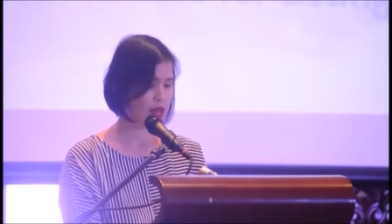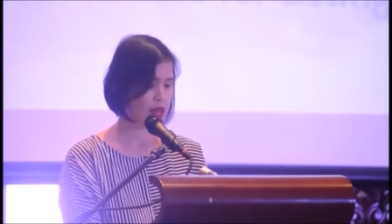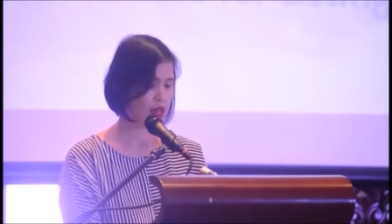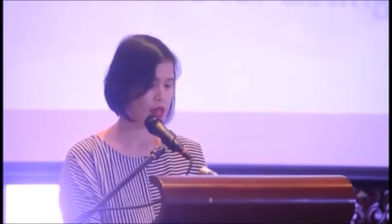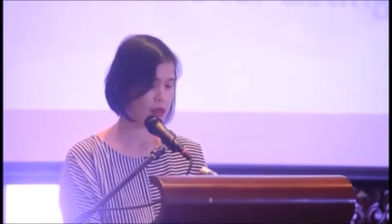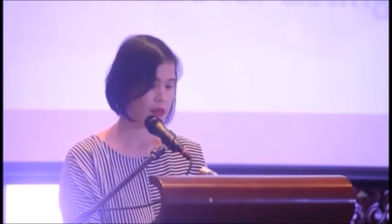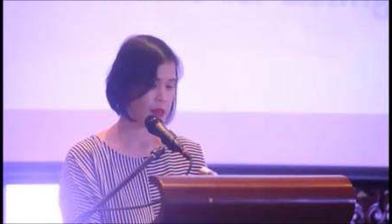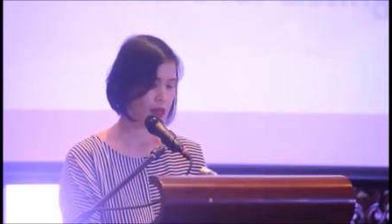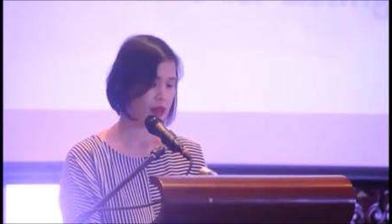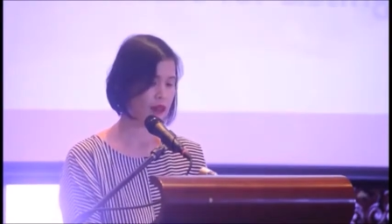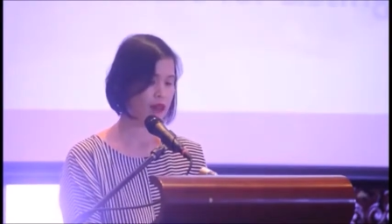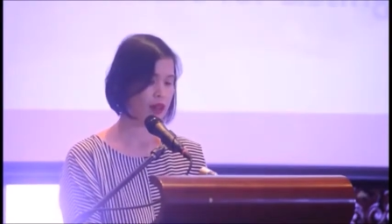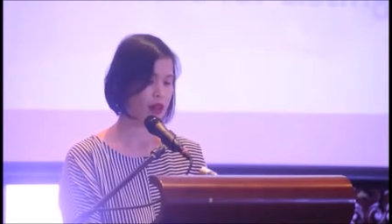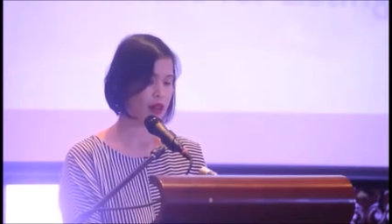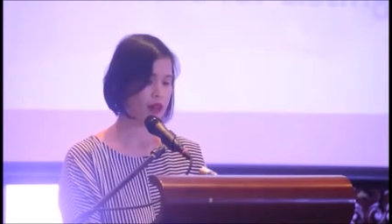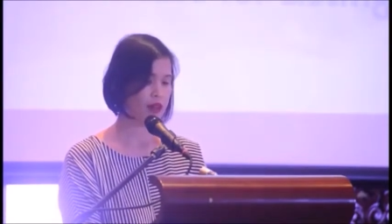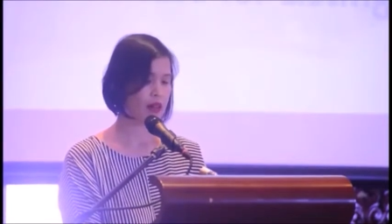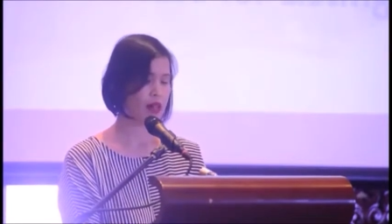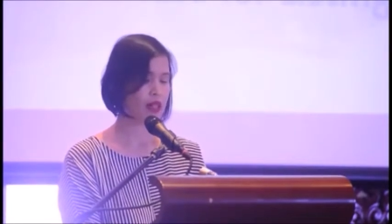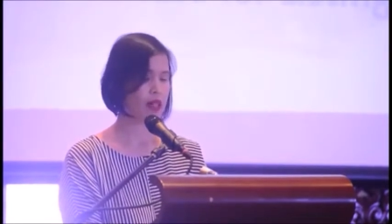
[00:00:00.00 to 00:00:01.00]
as my
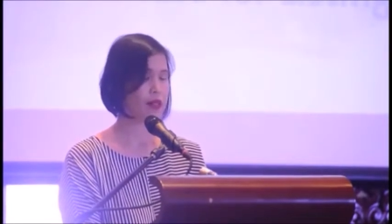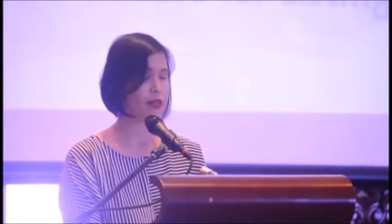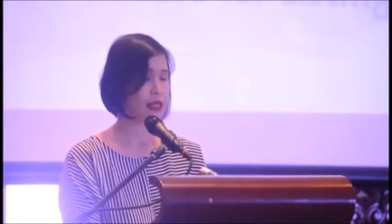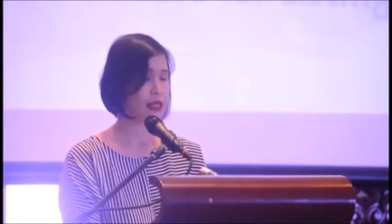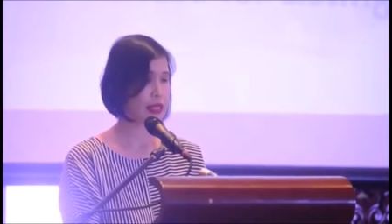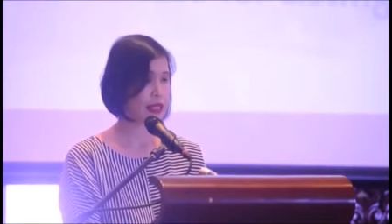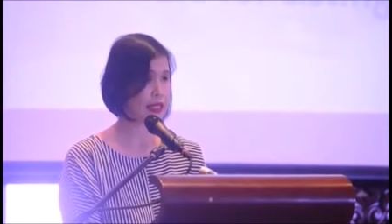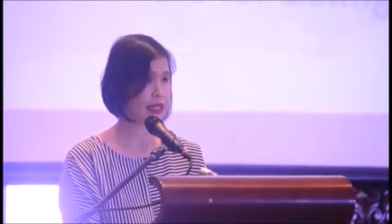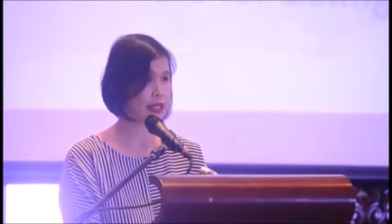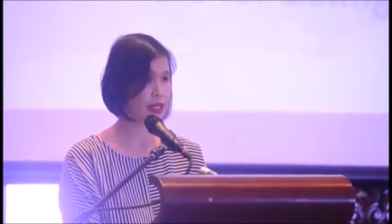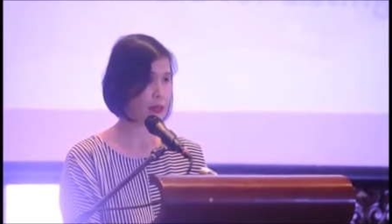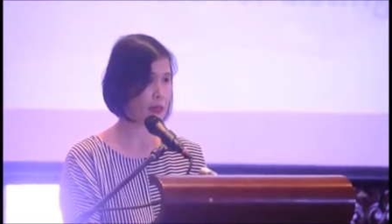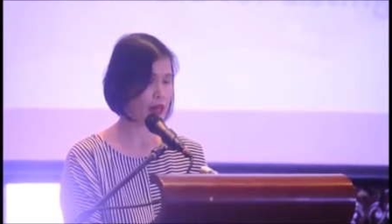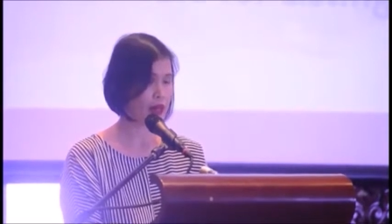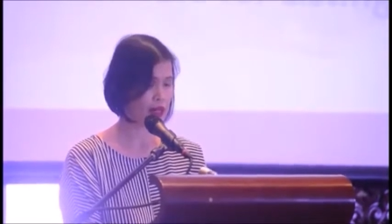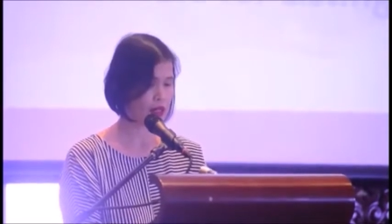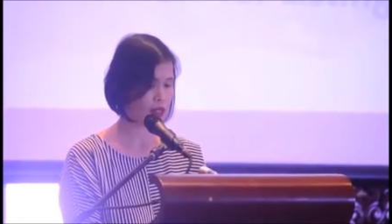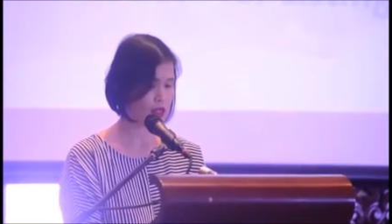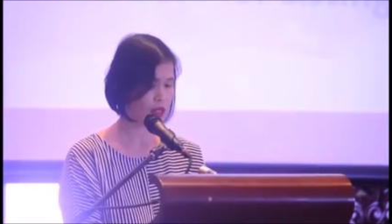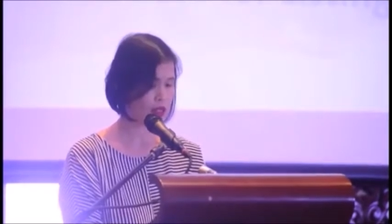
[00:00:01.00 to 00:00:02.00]
father increasingly
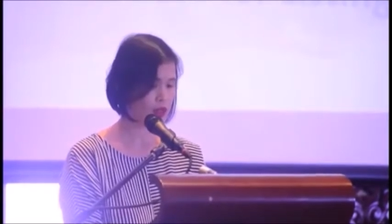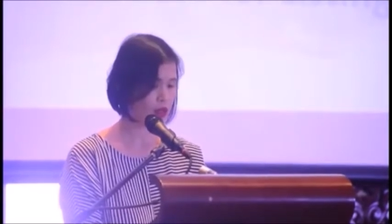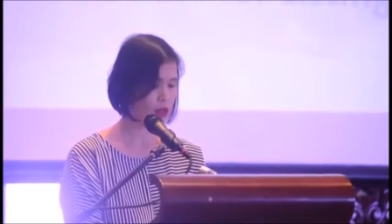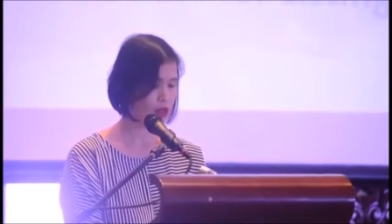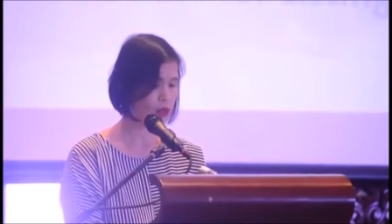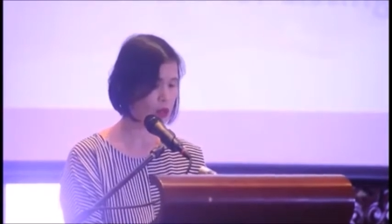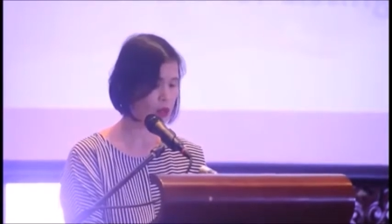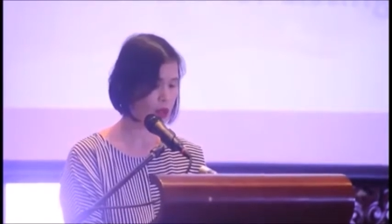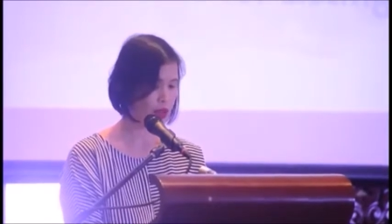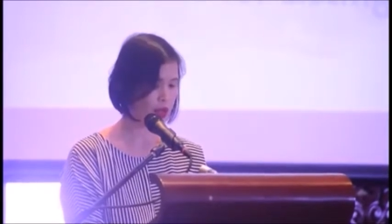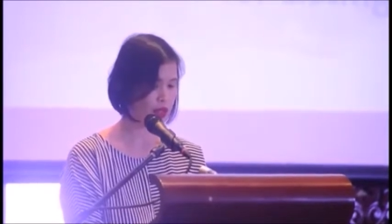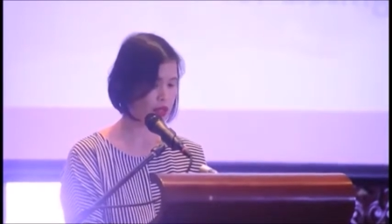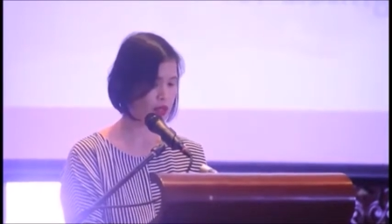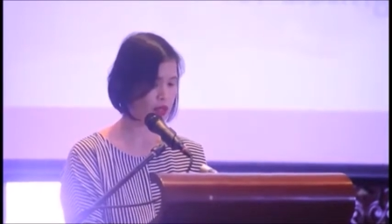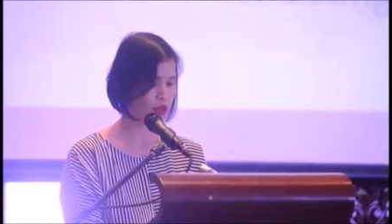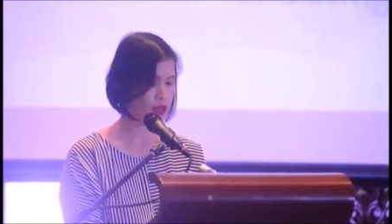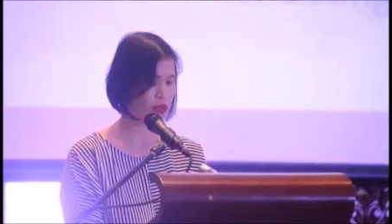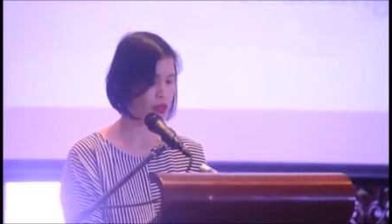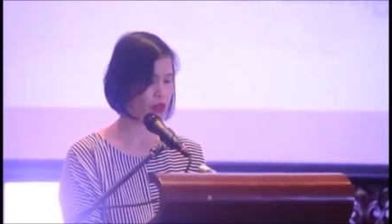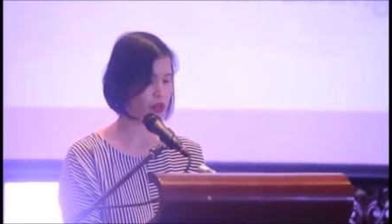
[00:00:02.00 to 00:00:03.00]
passed on
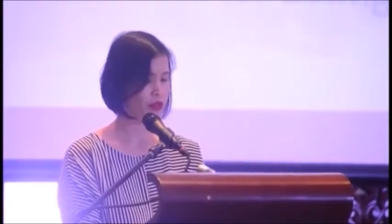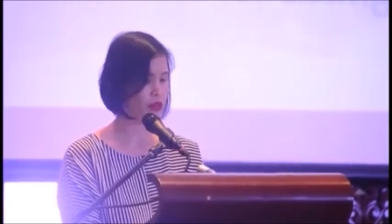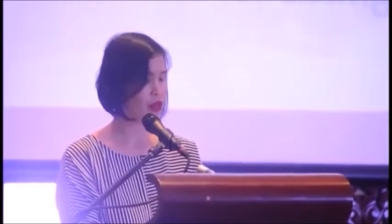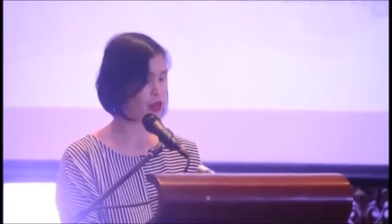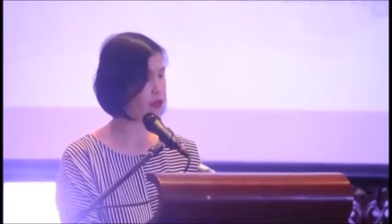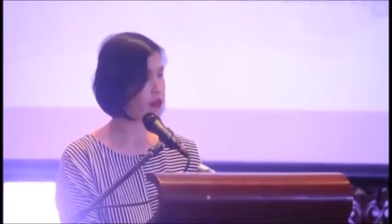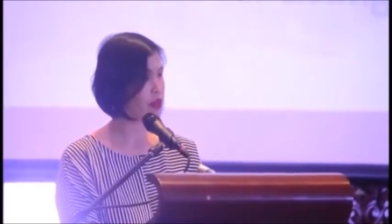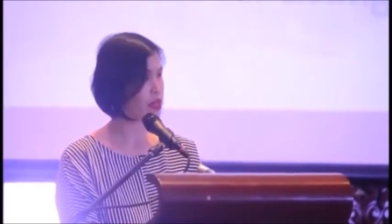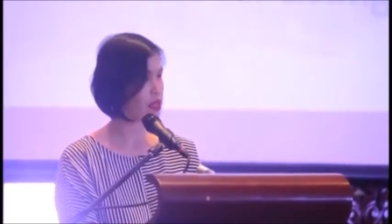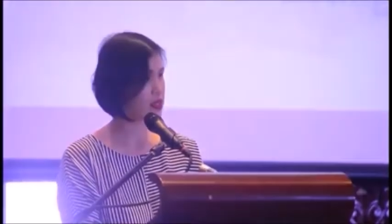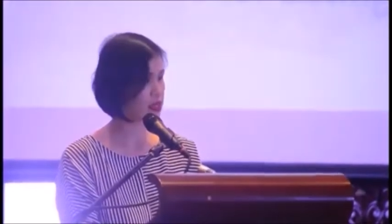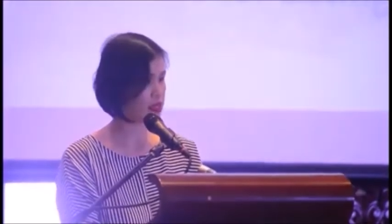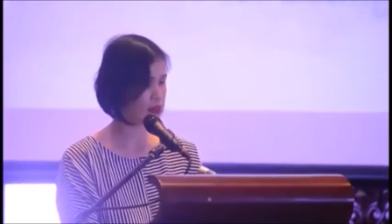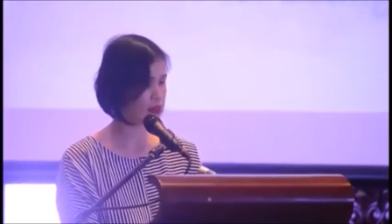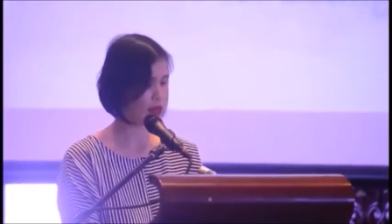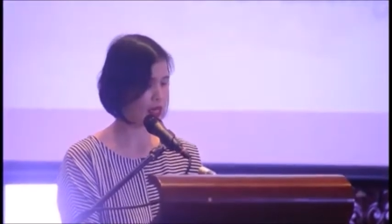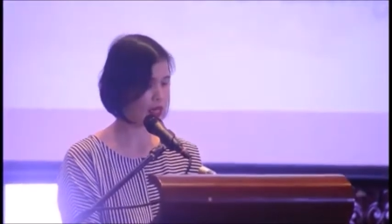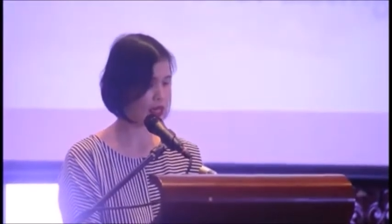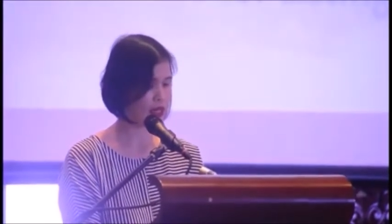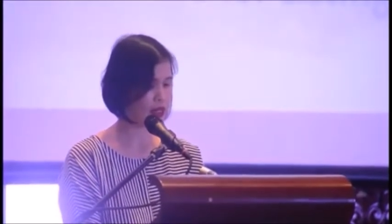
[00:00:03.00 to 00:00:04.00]
work to the three of us
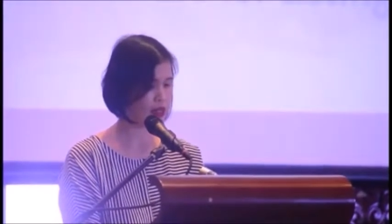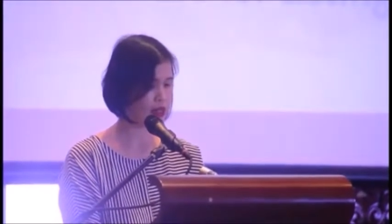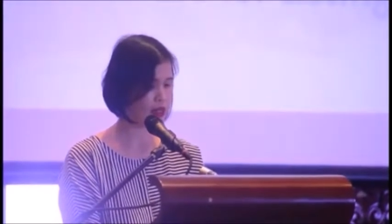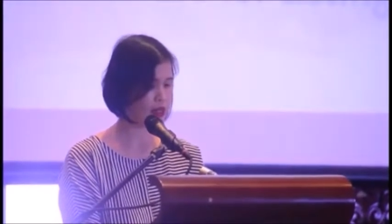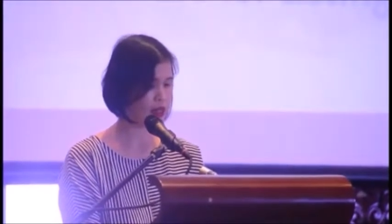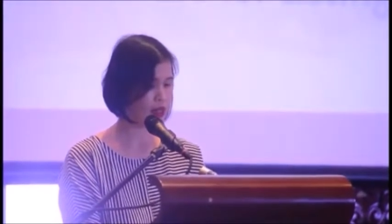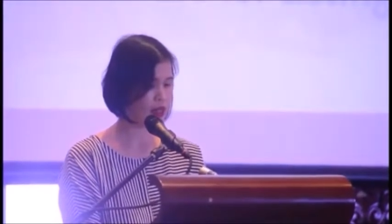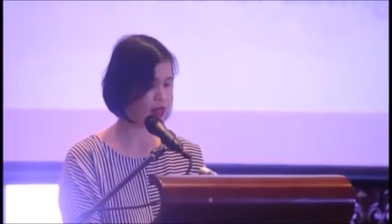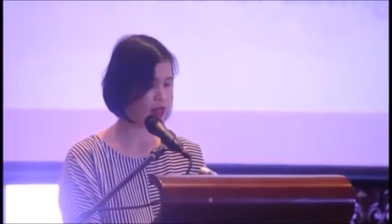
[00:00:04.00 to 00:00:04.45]
siblings,